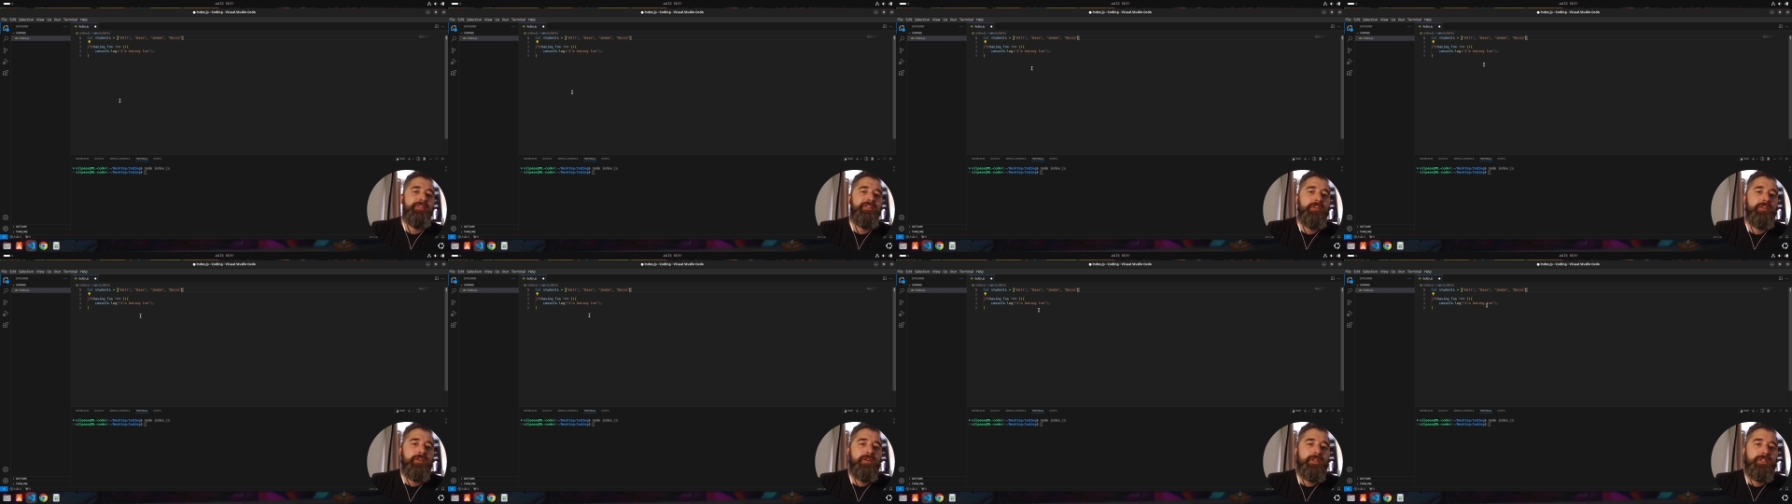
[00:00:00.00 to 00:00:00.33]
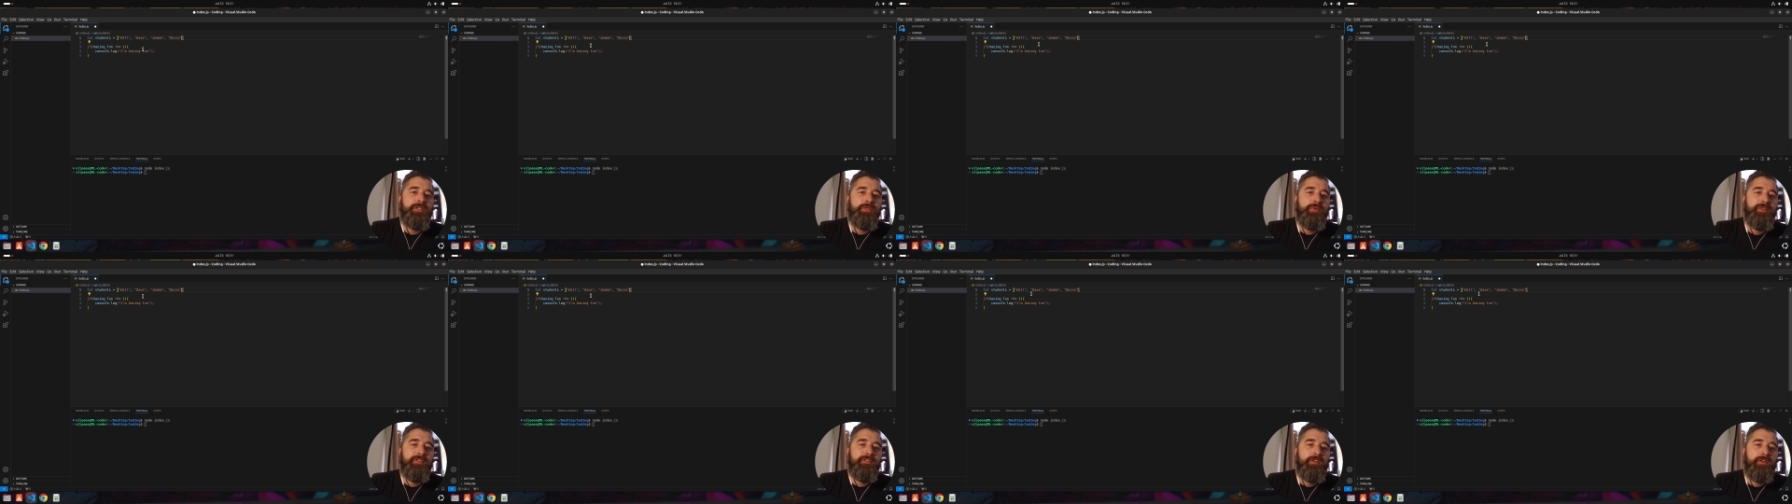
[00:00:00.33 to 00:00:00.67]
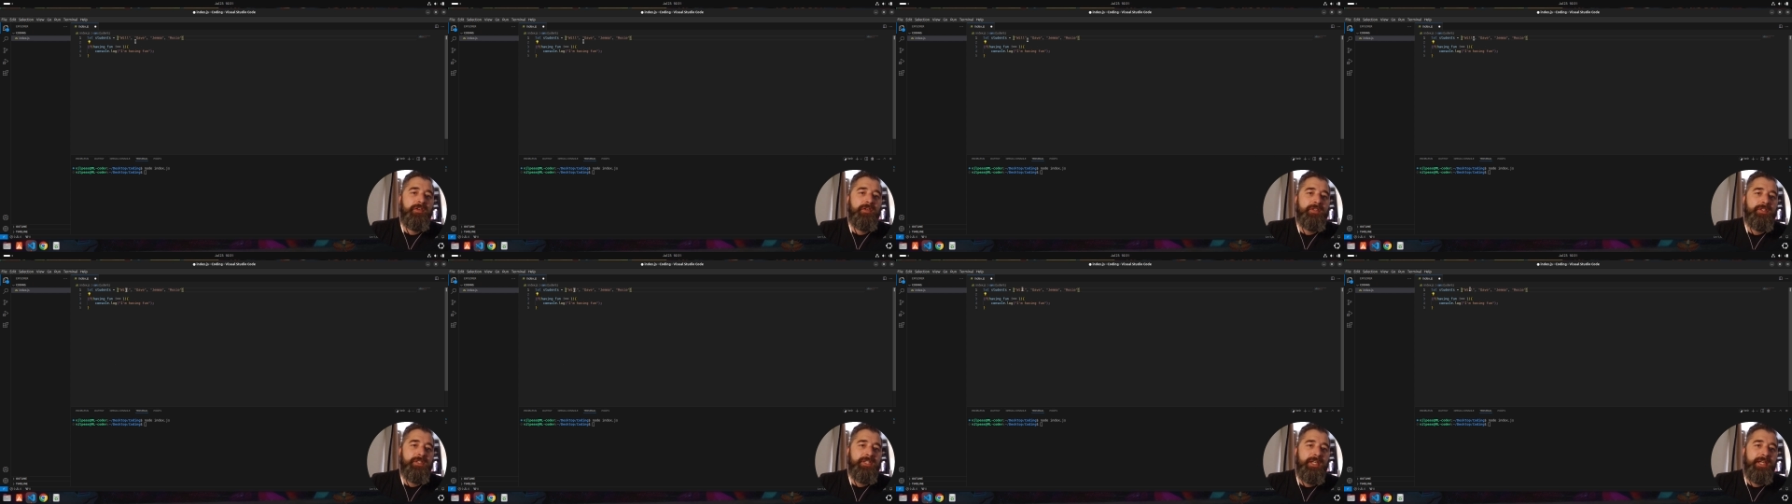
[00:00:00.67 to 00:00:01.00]
got is we've got
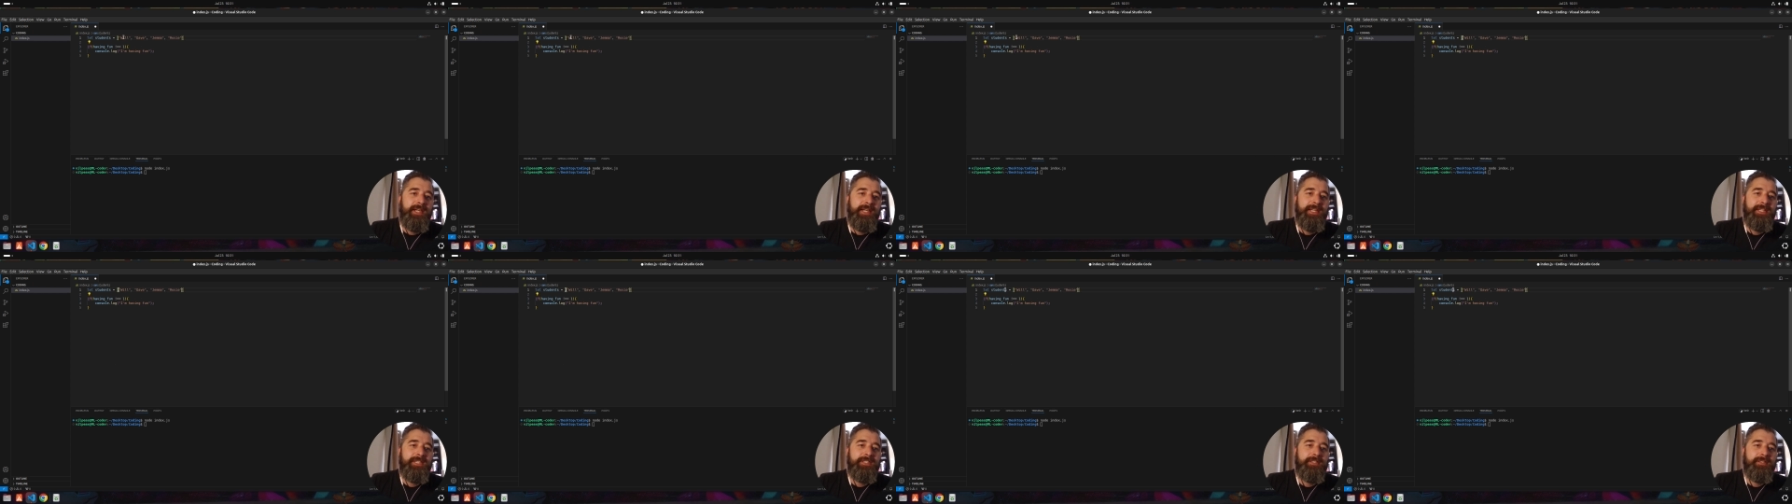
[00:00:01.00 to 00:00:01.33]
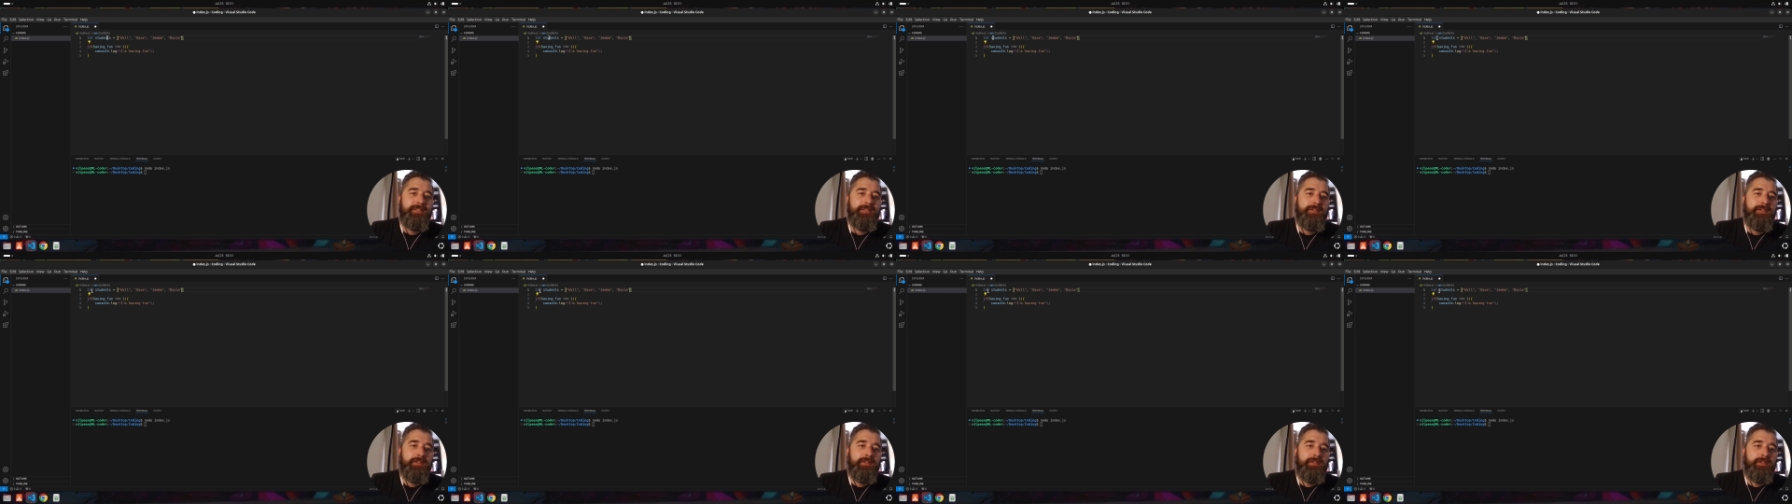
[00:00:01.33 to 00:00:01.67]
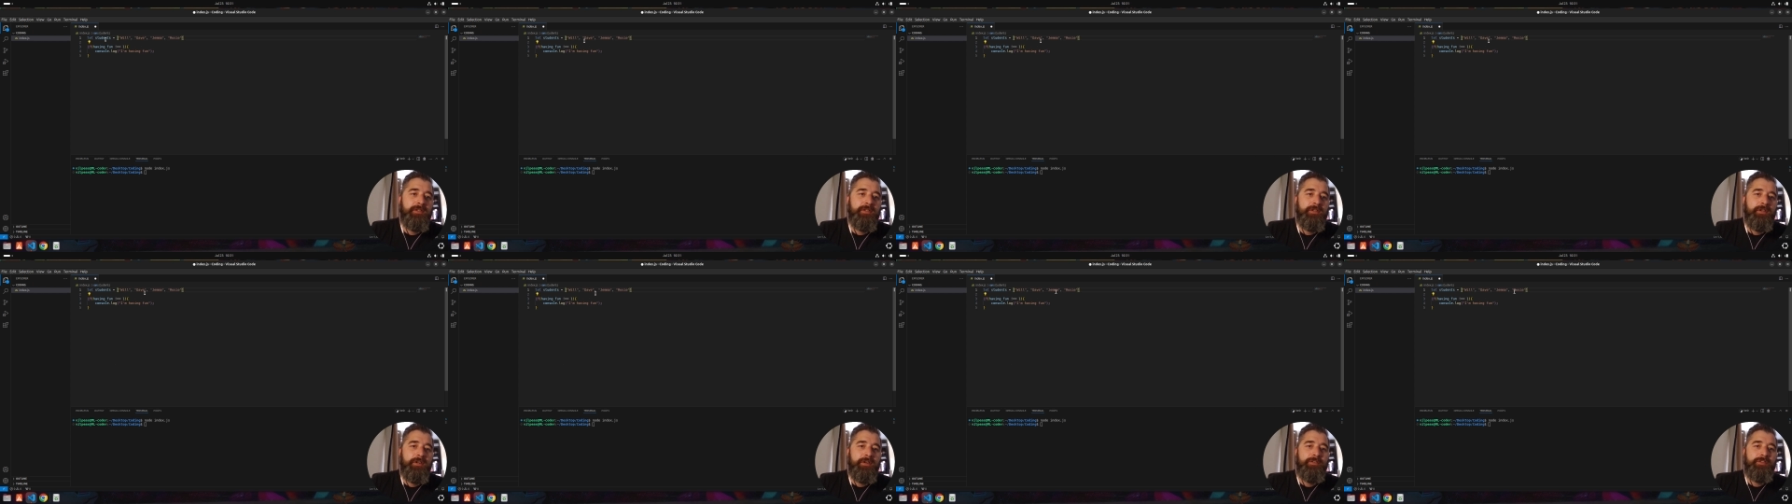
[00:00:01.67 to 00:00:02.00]
this list
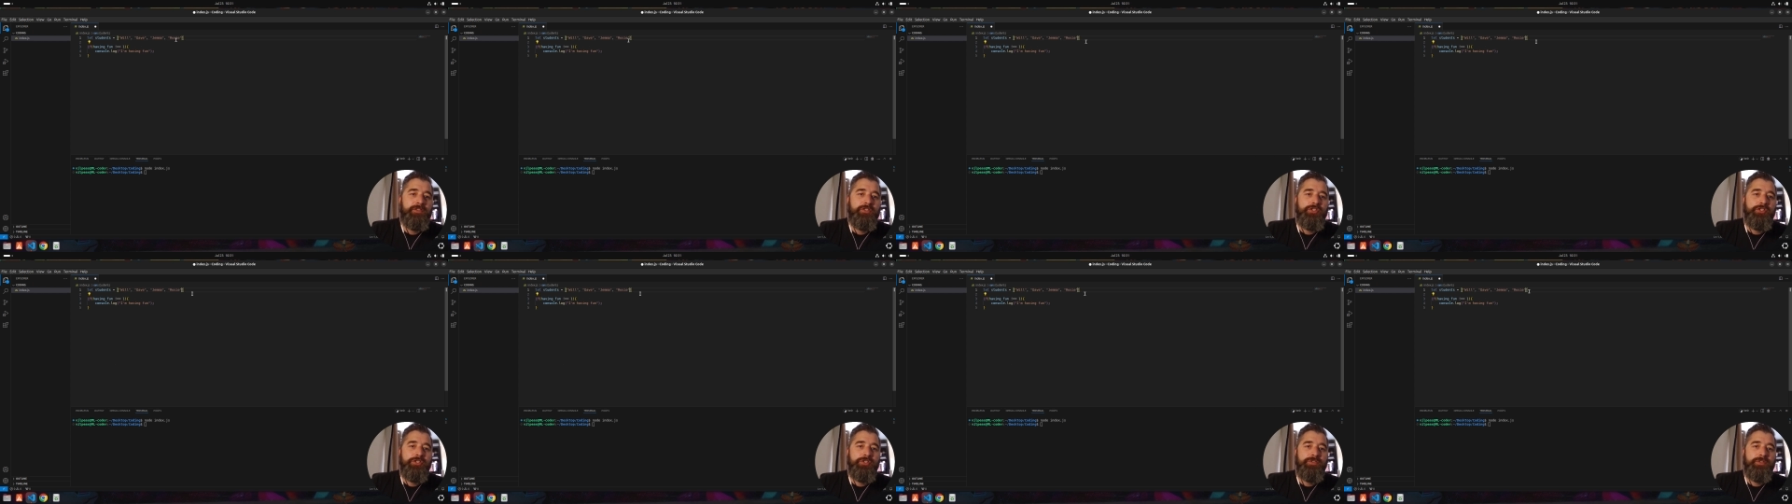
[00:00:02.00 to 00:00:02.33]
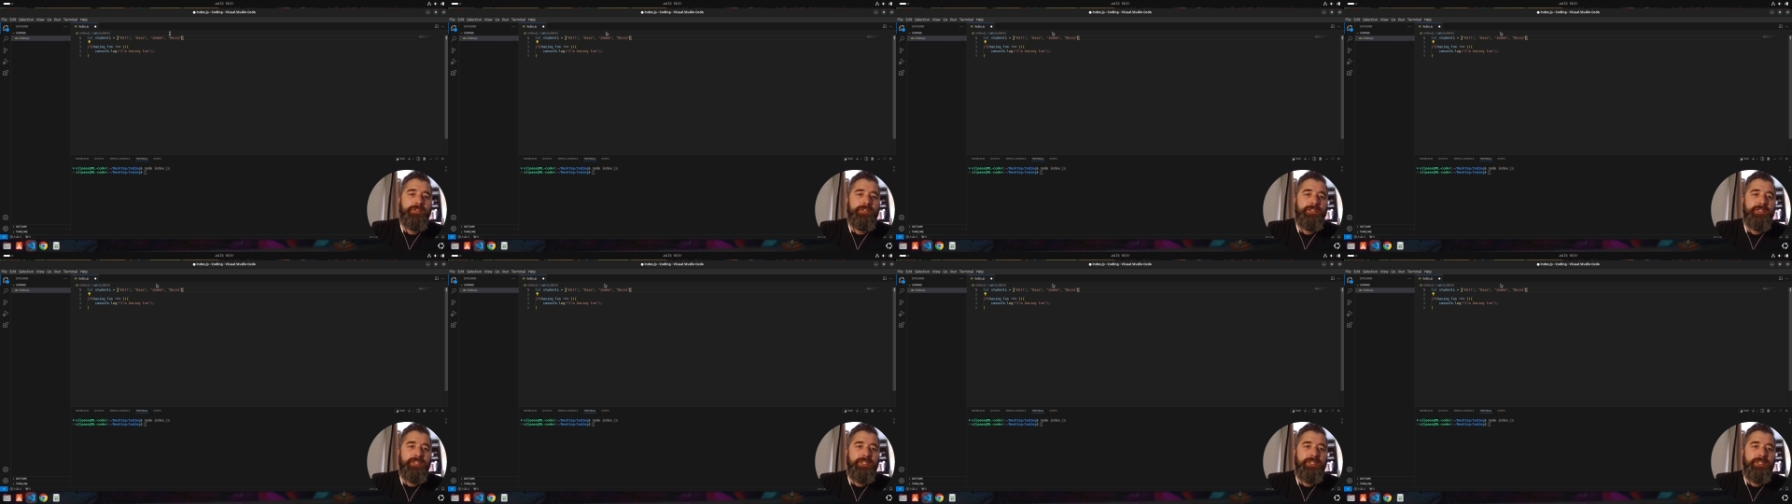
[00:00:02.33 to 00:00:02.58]
of students